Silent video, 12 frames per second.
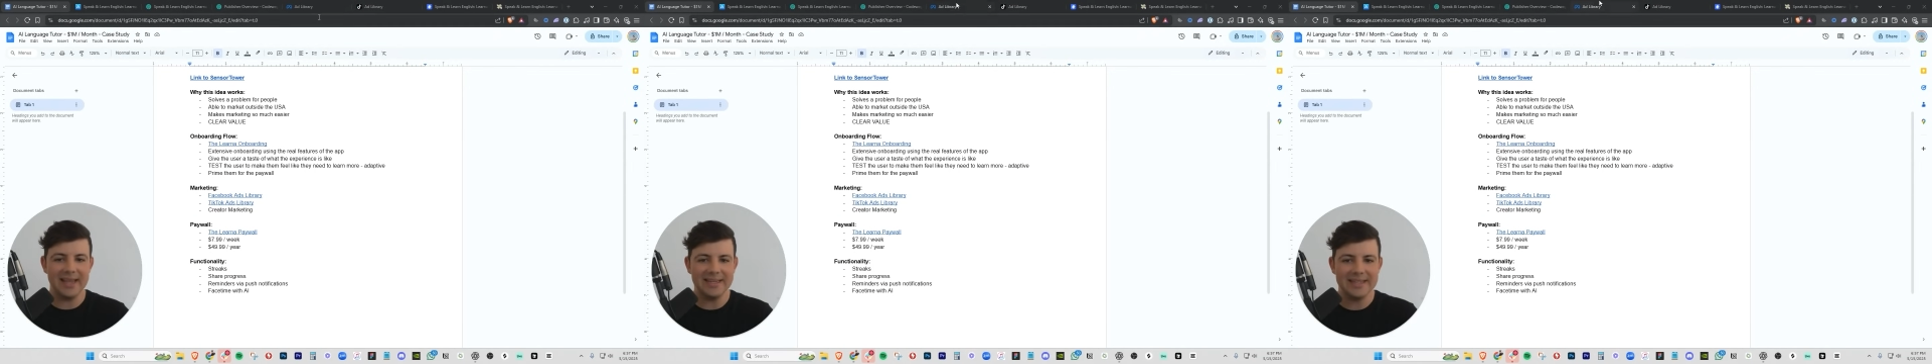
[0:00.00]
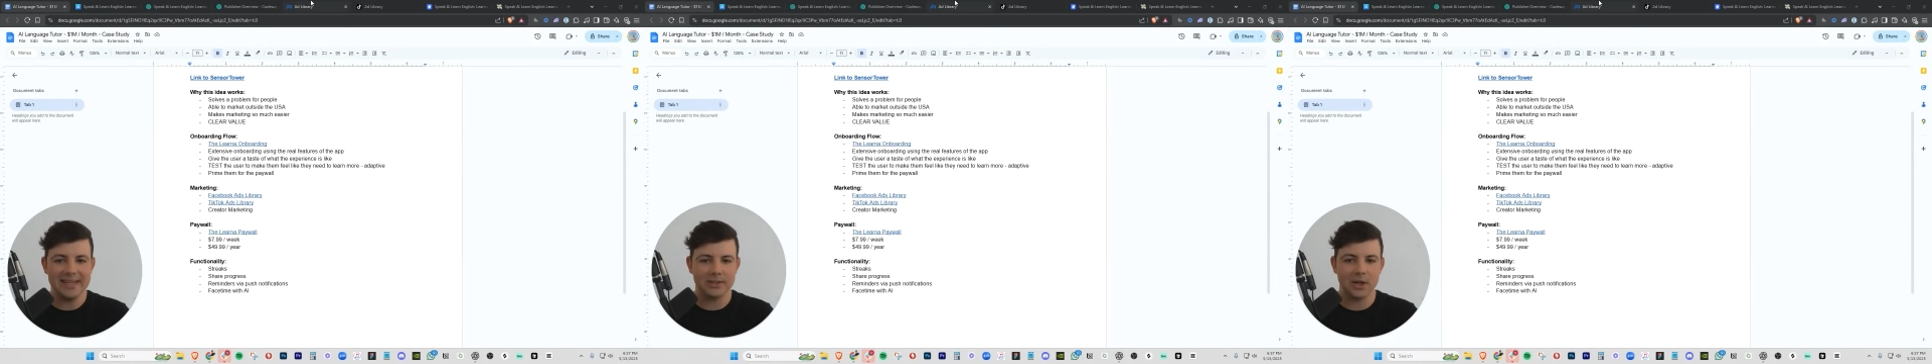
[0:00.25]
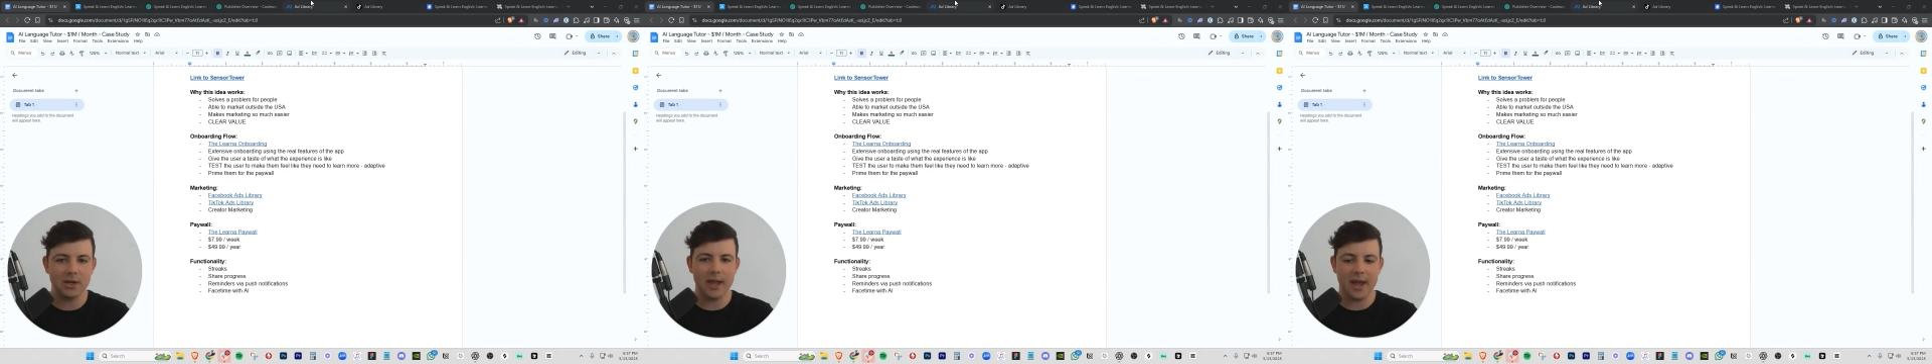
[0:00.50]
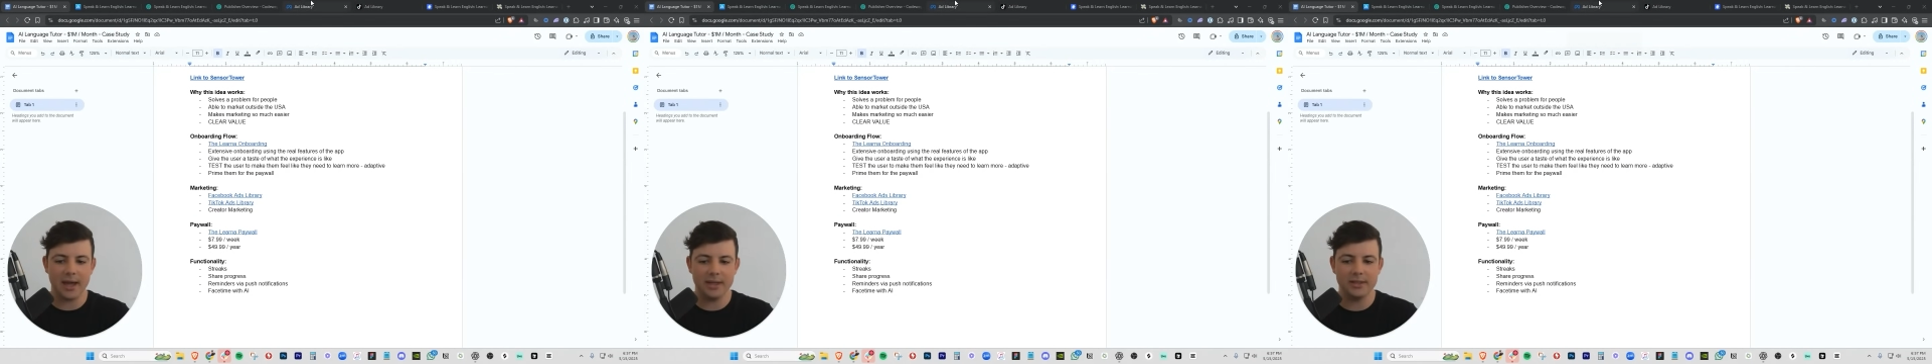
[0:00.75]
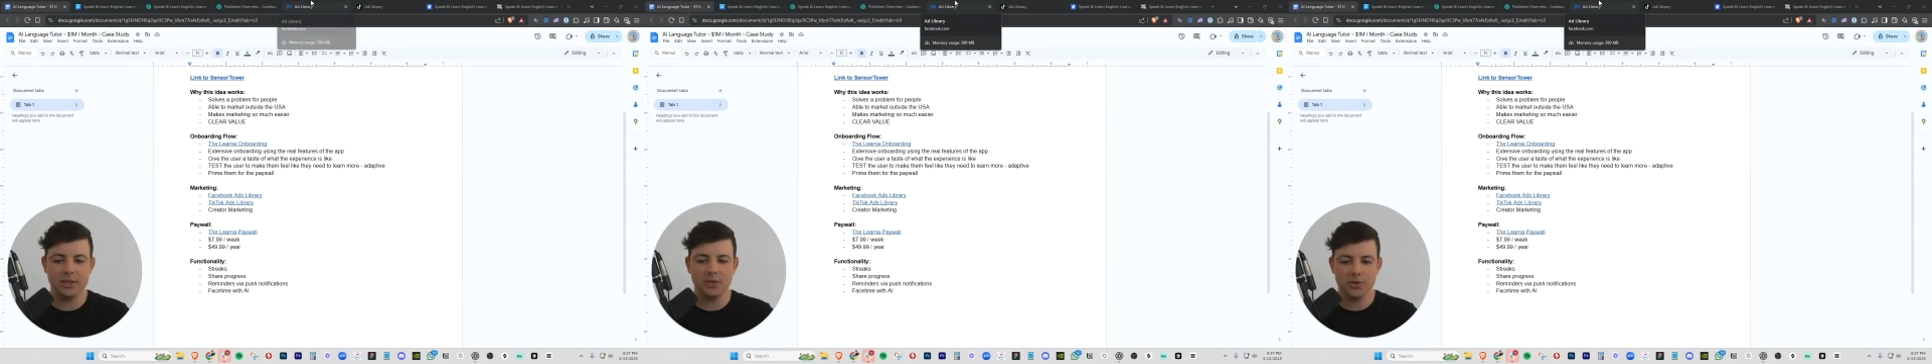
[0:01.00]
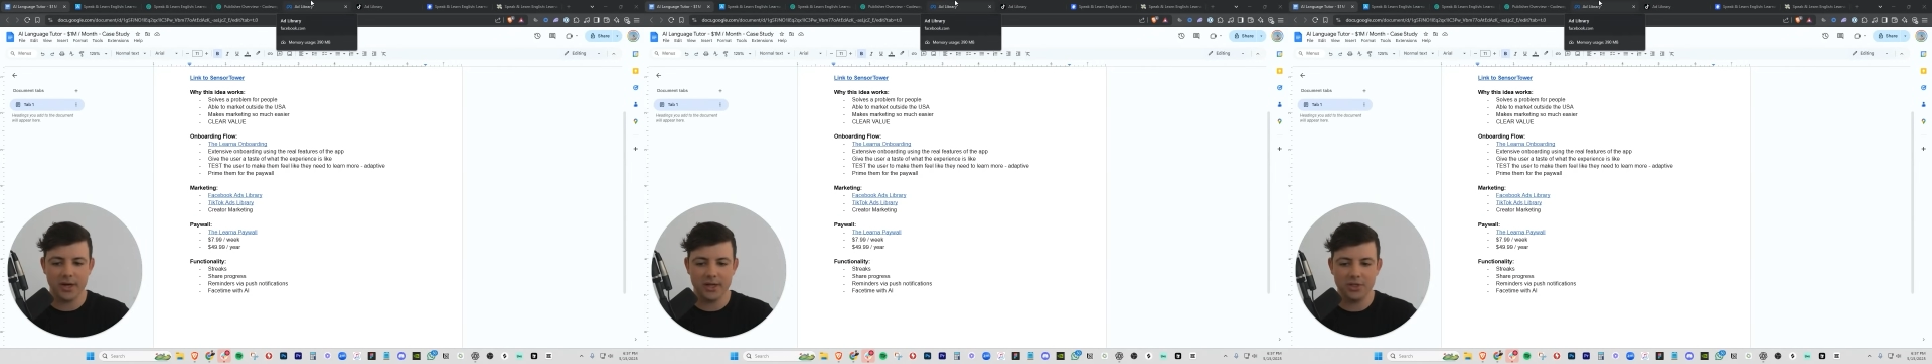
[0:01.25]
and TikTok ads
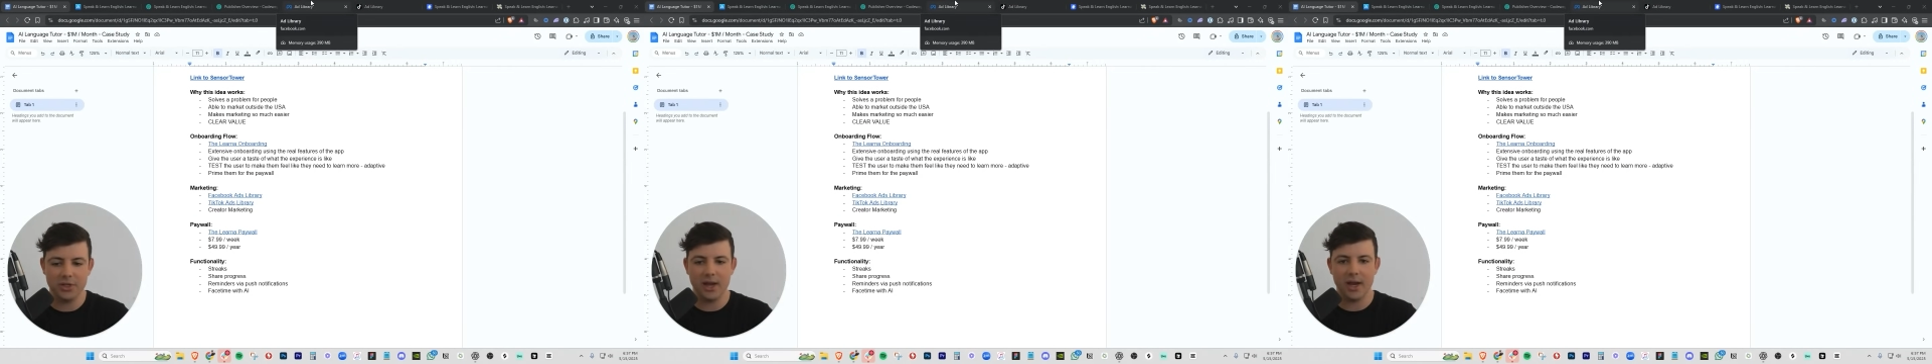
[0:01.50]
strategy.